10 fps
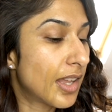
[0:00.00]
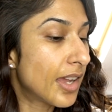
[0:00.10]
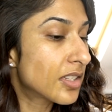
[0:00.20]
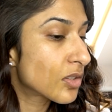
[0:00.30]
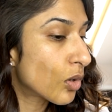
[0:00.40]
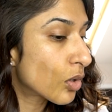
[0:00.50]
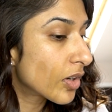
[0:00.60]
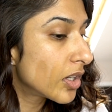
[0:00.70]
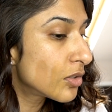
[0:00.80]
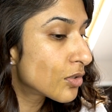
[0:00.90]
less
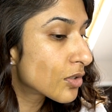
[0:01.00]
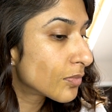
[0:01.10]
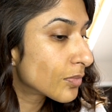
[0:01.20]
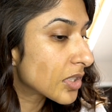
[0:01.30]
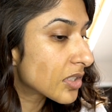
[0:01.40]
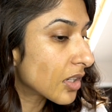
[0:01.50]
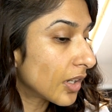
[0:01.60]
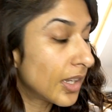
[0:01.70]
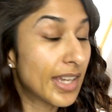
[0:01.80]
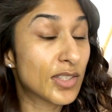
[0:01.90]
orange. It's
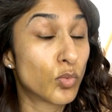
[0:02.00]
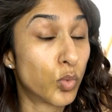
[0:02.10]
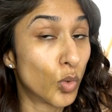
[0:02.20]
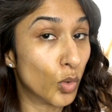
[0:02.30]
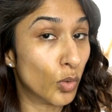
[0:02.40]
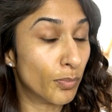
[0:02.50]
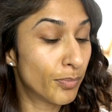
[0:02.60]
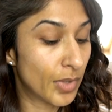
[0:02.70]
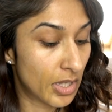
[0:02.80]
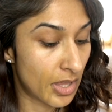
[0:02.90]
slightly less
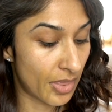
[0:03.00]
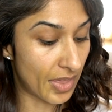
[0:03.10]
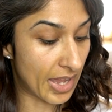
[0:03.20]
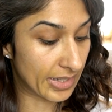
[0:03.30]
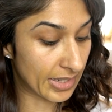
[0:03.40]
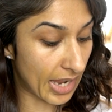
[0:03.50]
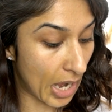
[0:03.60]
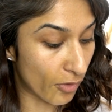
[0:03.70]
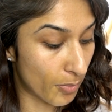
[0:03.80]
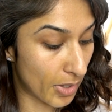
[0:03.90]
warm than
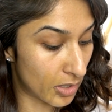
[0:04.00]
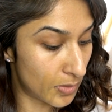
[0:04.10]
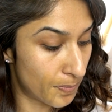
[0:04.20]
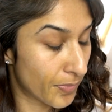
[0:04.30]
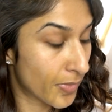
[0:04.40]
caramel.